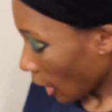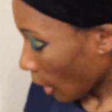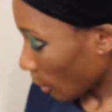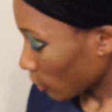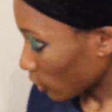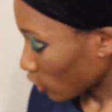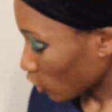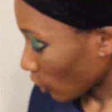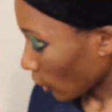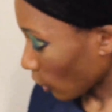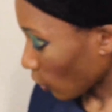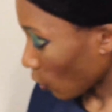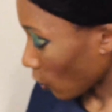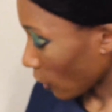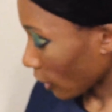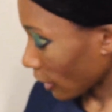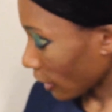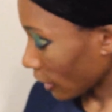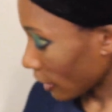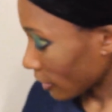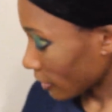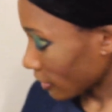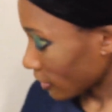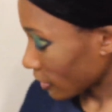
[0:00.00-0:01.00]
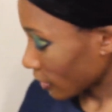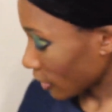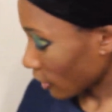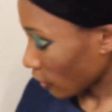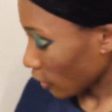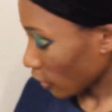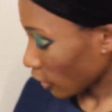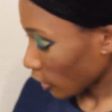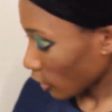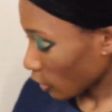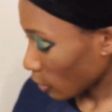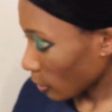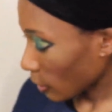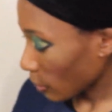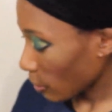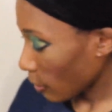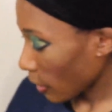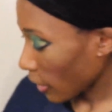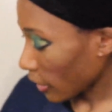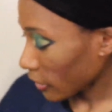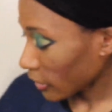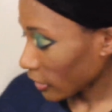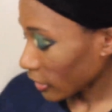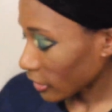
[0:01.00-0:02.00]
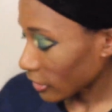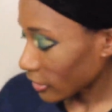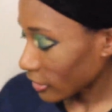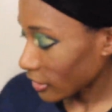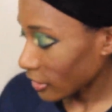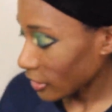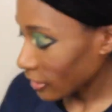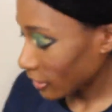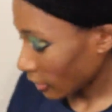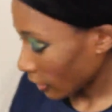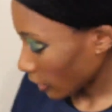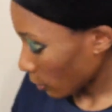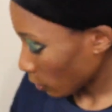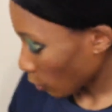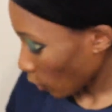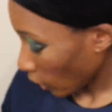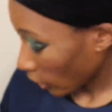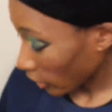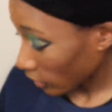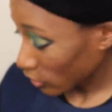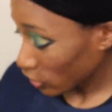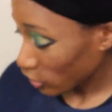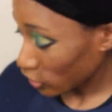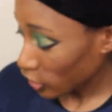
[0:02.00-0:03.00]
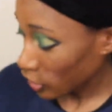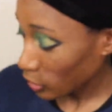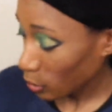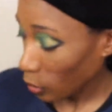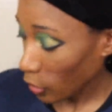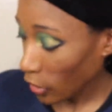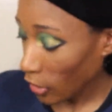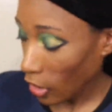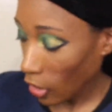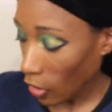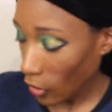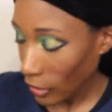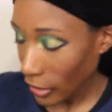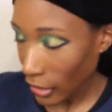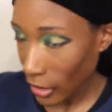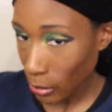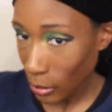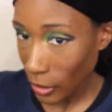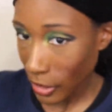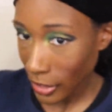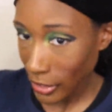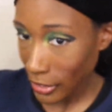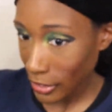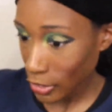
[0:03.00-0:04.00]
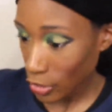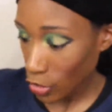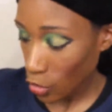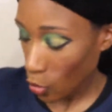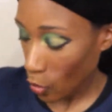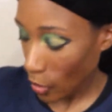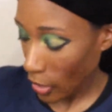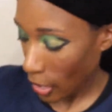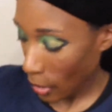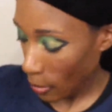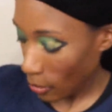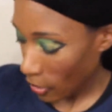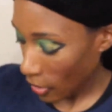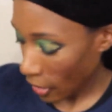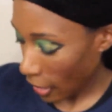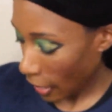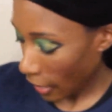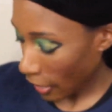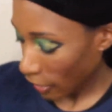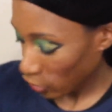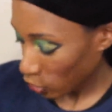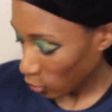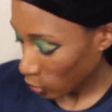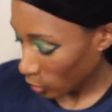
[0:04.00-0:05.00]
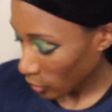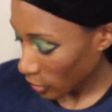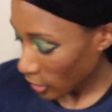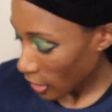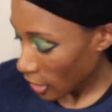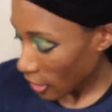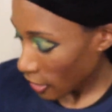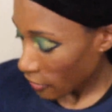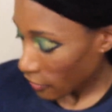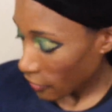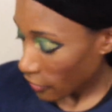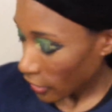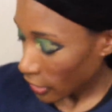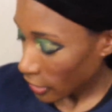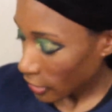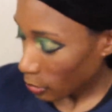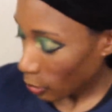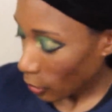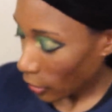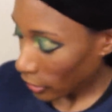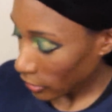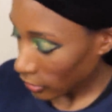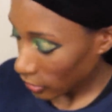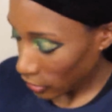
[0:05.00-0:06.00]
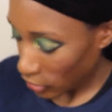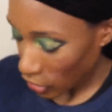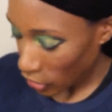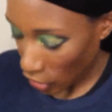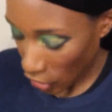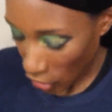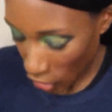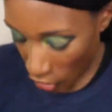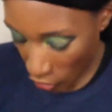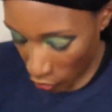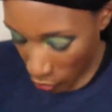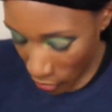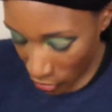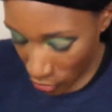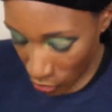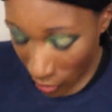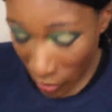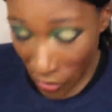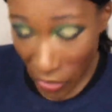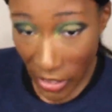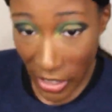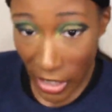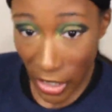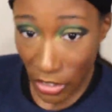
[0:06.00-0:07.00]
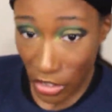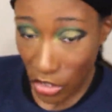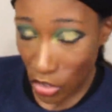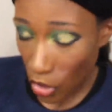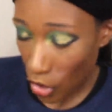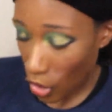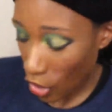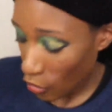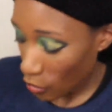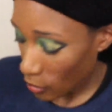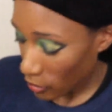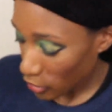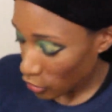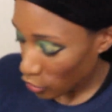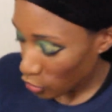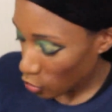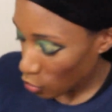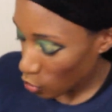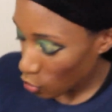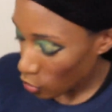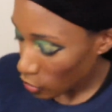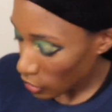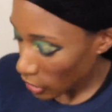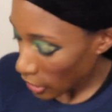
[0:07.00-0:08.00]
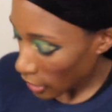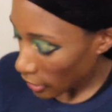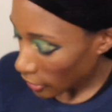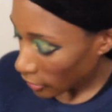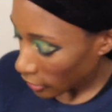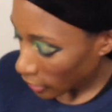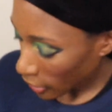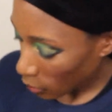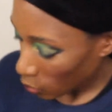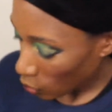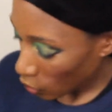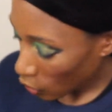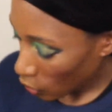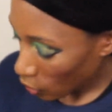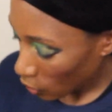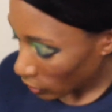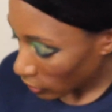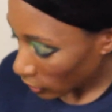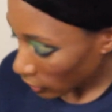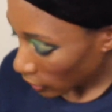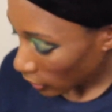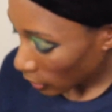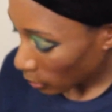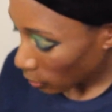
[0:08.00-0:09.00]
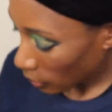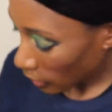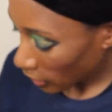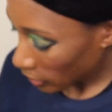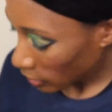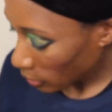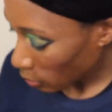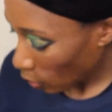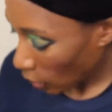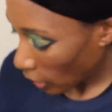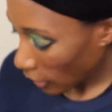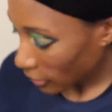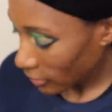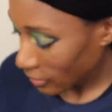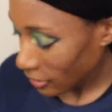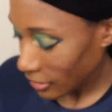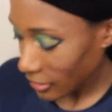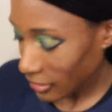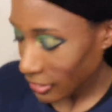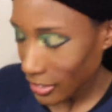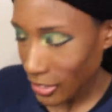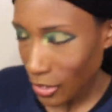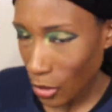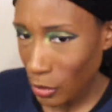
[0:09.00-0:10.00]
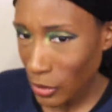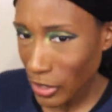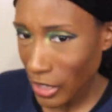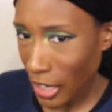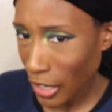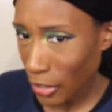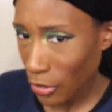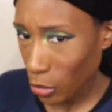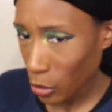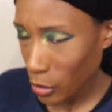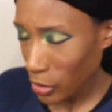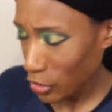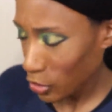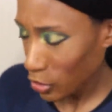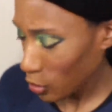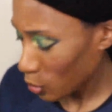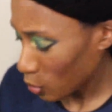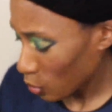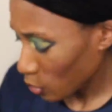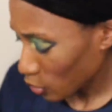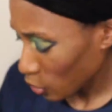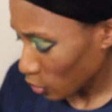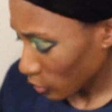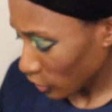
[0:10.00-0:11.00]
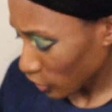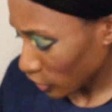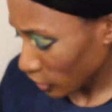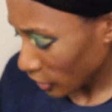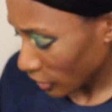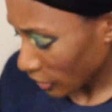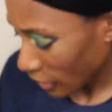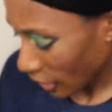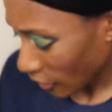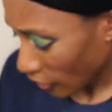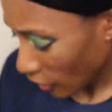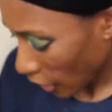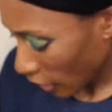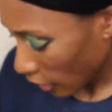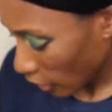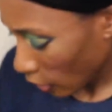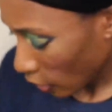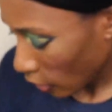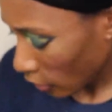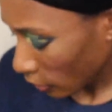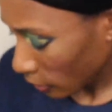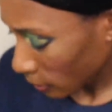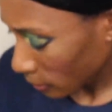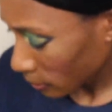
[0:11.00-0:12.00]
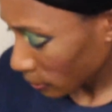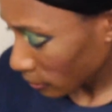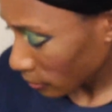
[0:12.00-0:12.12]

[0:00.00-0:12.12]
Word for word: I'm just trying to organize the stuff here a little bit better because since the lip products are just spread all out, I'm like I need to grab the actual face products I started off with. So I think I'll start off with the tools, then we'll go into the complexion products because it's only like three tools, so it shouldn't take that long.